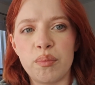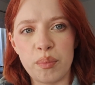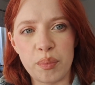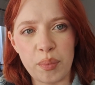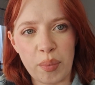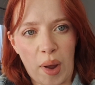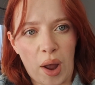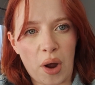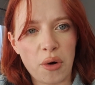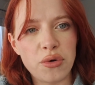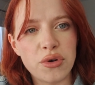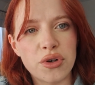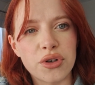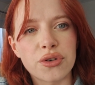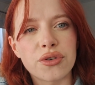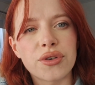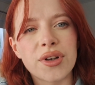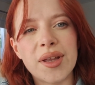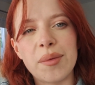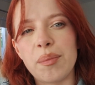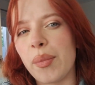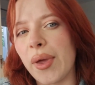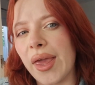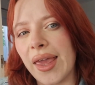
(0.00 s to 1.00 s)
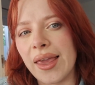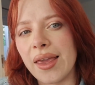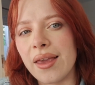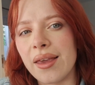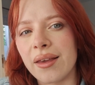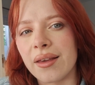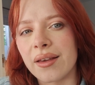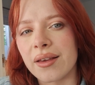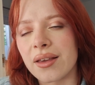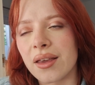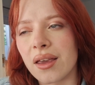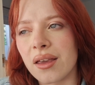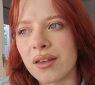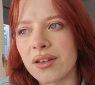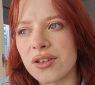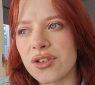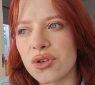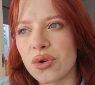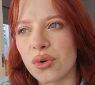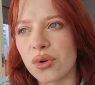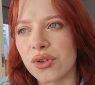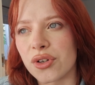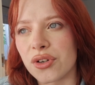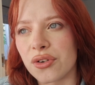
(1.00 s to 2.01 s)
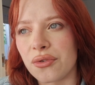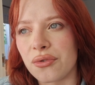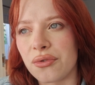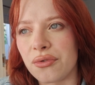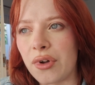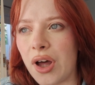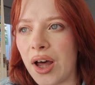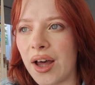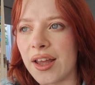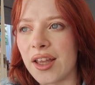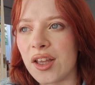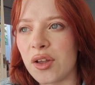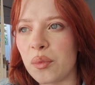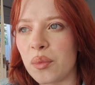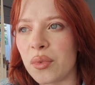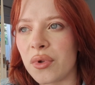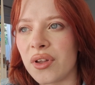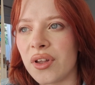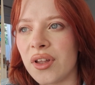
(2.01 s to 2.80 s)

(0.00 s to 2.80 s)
powdery pink sort of vibe.